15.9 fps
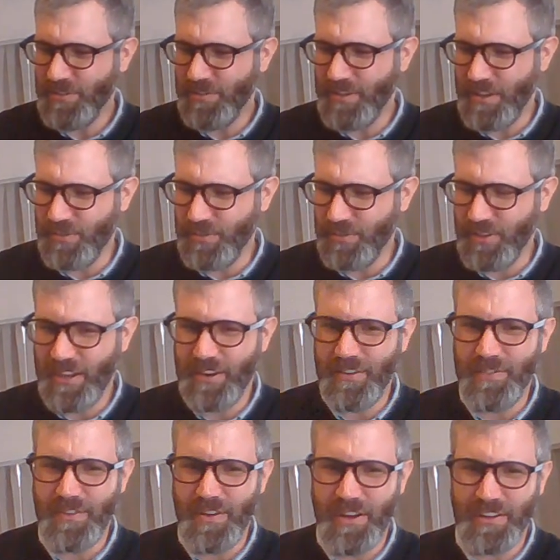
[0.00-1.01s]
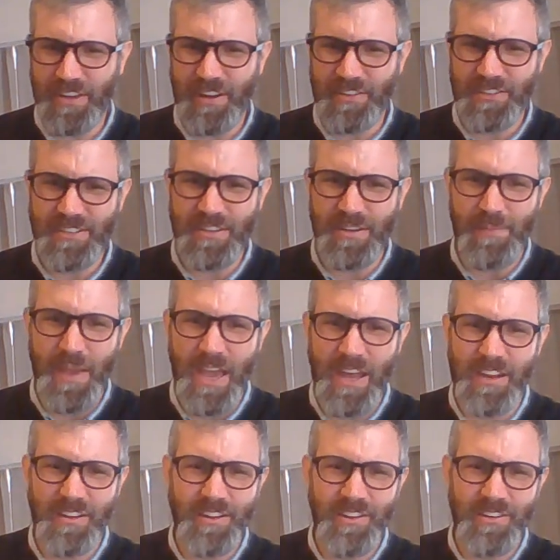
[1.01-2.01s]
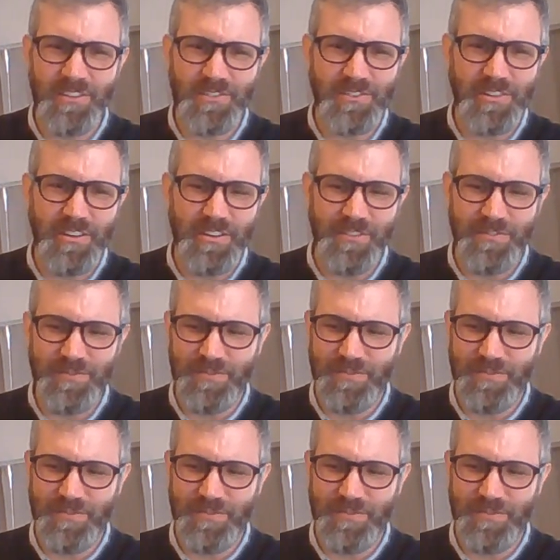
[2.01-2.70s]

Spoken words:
They do a lot of kind of cinematic kind of stuff.